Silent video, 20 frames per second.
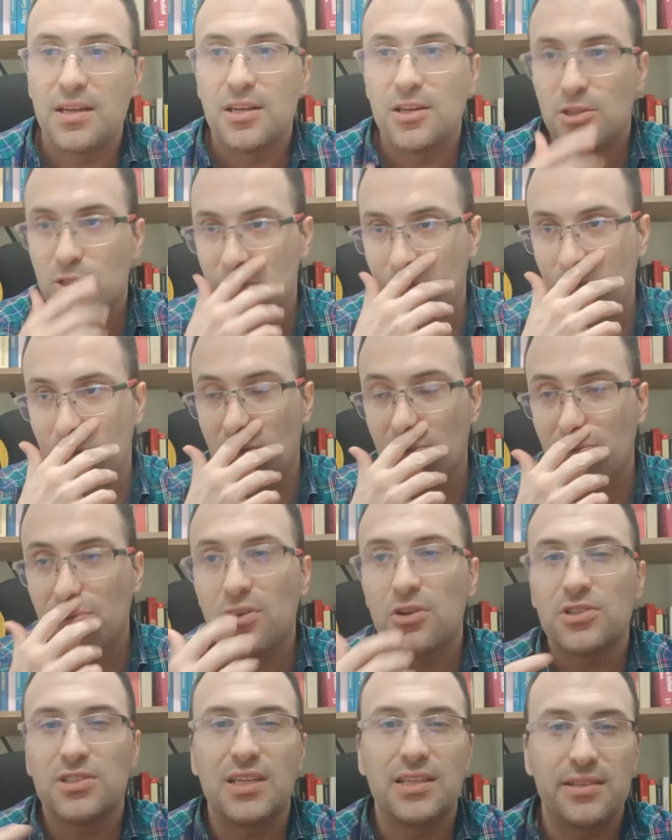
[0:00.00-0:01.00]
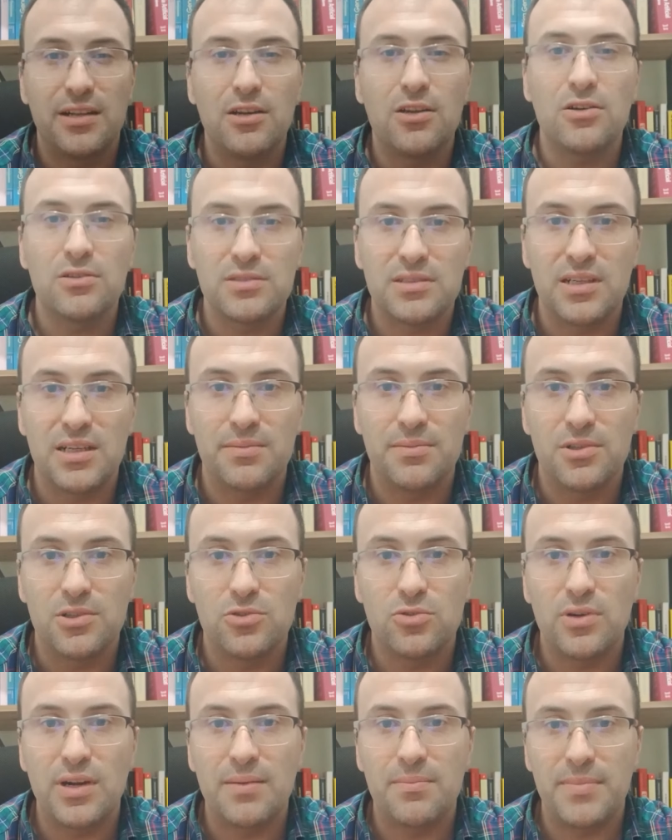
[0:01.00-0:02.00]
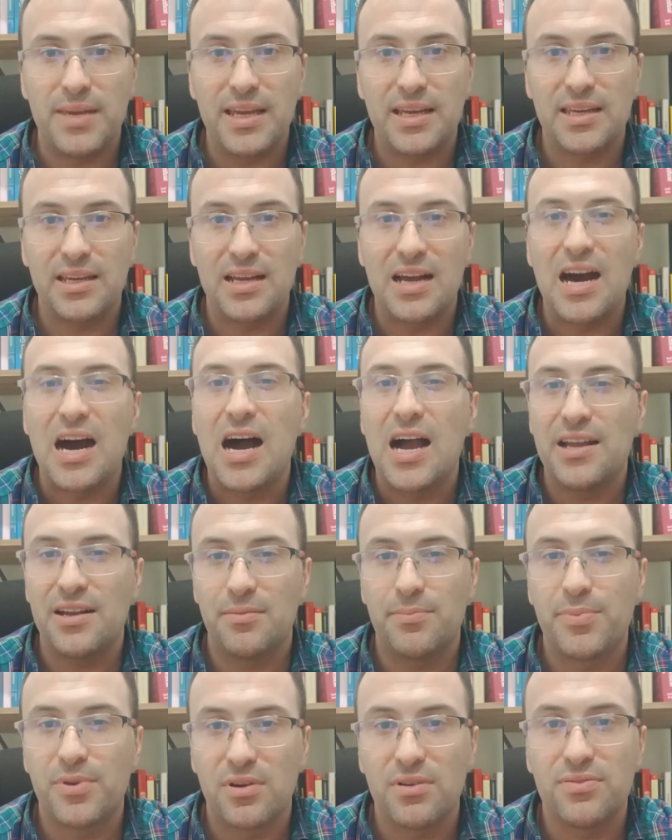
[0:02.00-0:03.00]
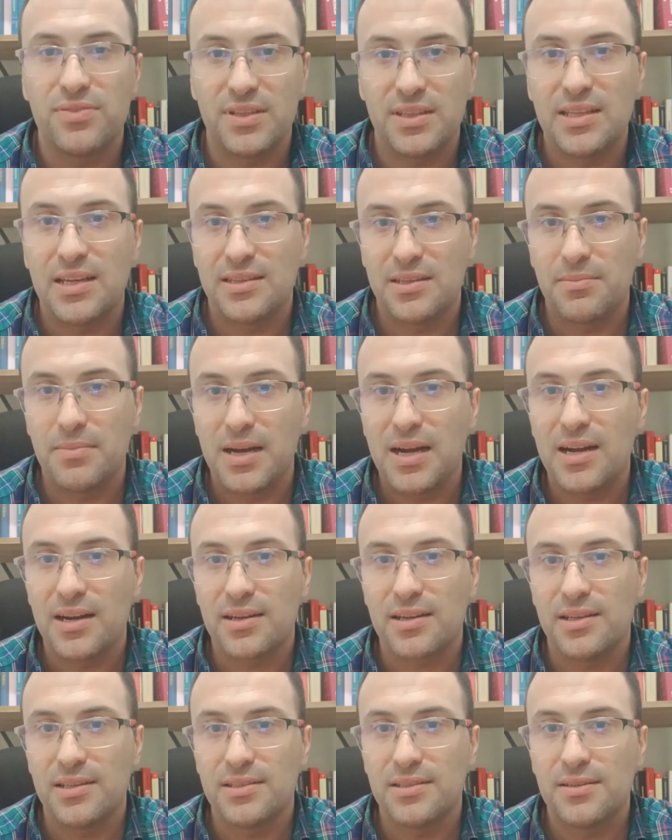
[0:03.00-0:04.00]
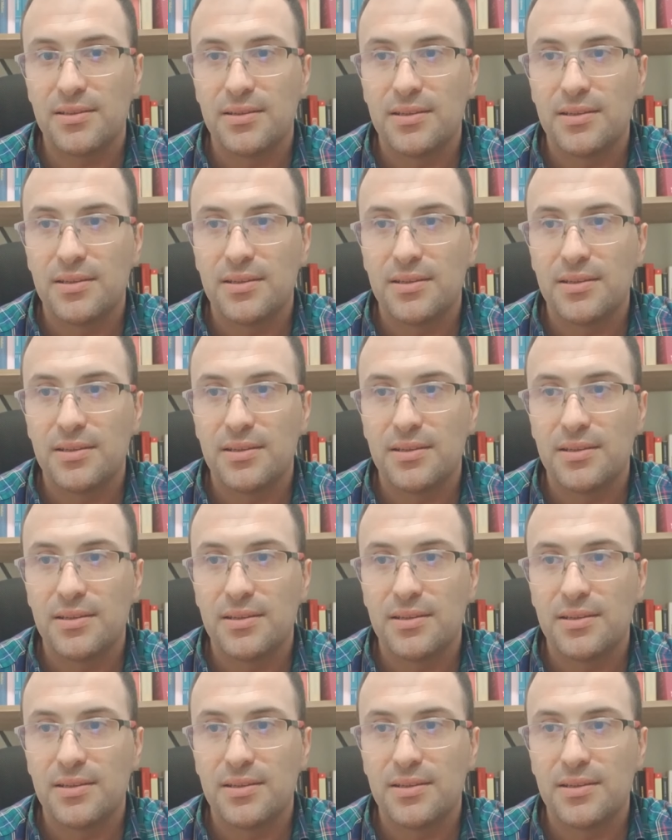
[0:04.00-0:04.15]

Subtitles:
So of course, in the long term, you are making a higher profit than the market.